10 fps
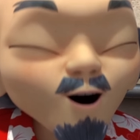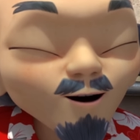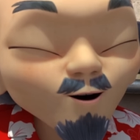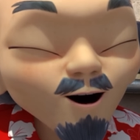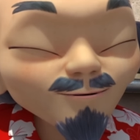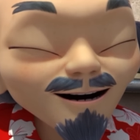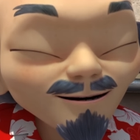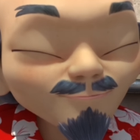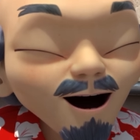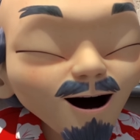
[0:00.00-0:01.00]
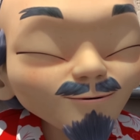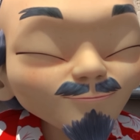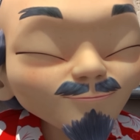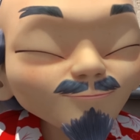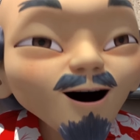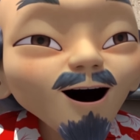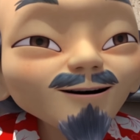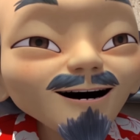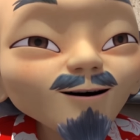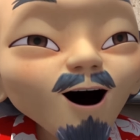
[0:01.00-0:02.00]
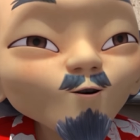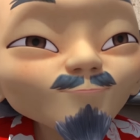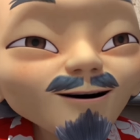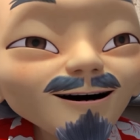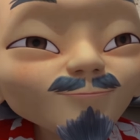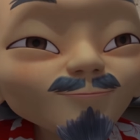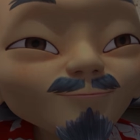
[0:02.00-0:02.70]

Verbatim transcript: You're right, Ladybug. I'll take care of